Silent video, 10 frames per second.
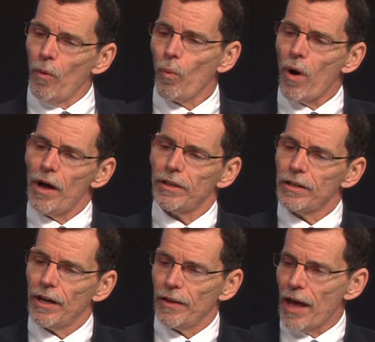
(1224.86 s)
what
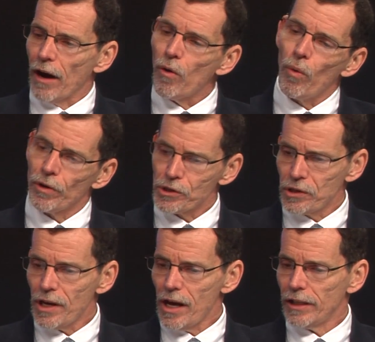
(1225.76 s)
uh, that course
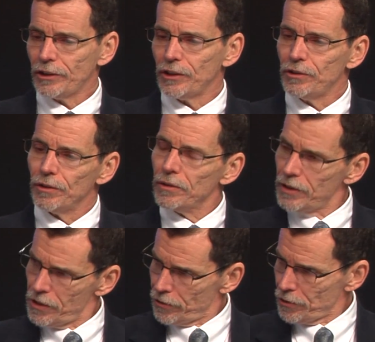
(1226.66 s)
does is the
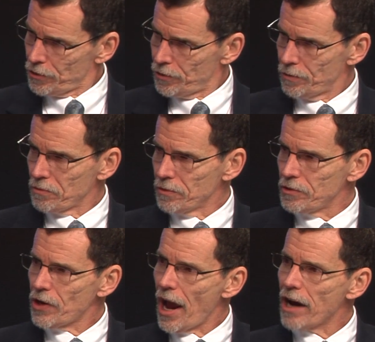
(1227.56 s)
theater
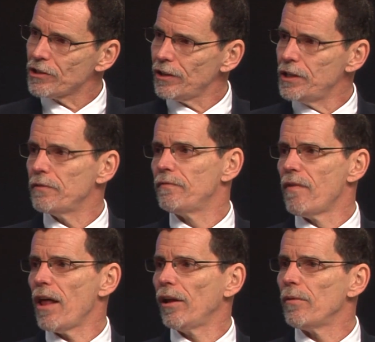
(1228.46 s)
students actually
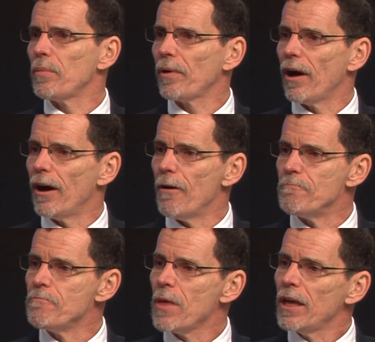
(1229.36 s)
develop
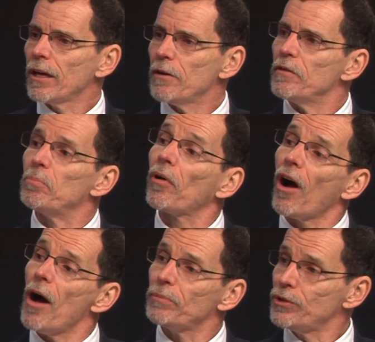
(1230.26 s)
um, kind of
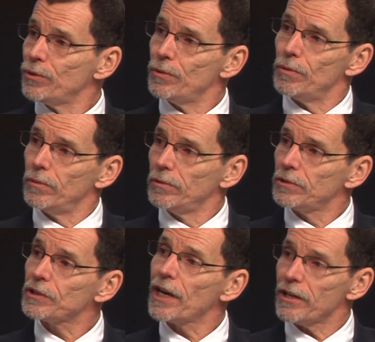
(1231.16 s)
impromptu
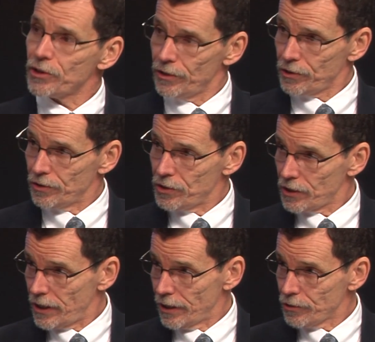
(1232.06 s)
sketches and
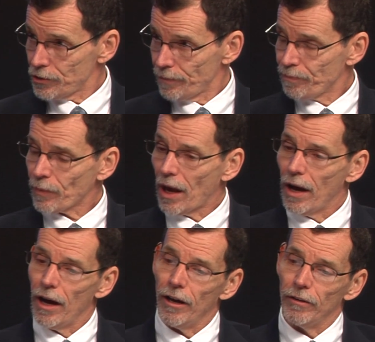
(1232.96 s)
skits
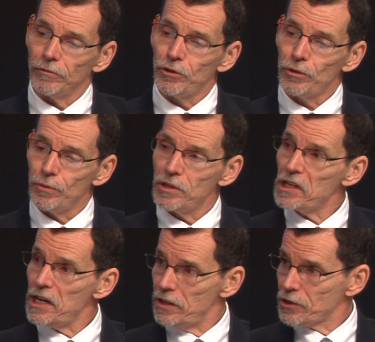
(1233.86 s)
uh, to
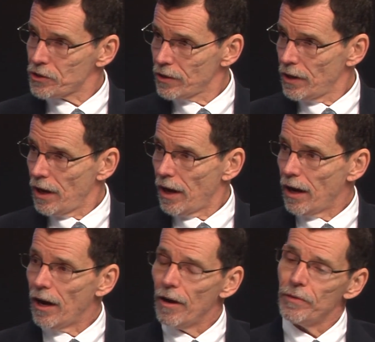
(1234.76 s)
teach
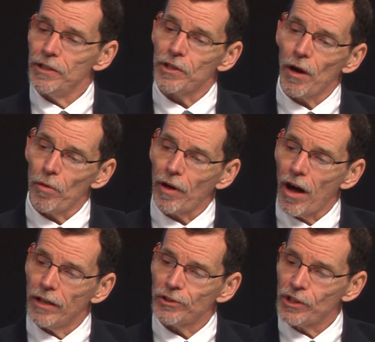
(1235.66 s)
uh, these health
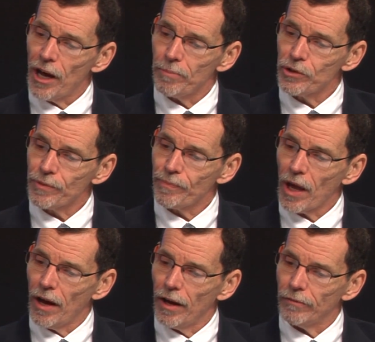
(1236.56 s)
concepts
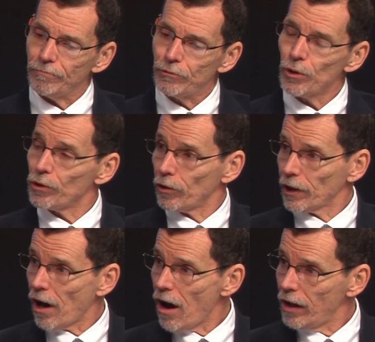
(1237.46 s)
um, to the early
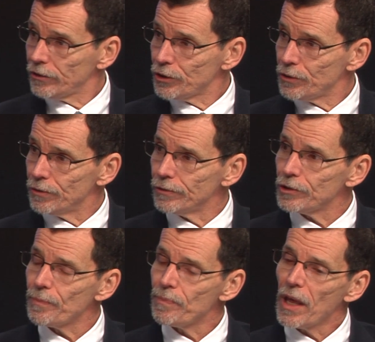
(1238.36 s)
college students.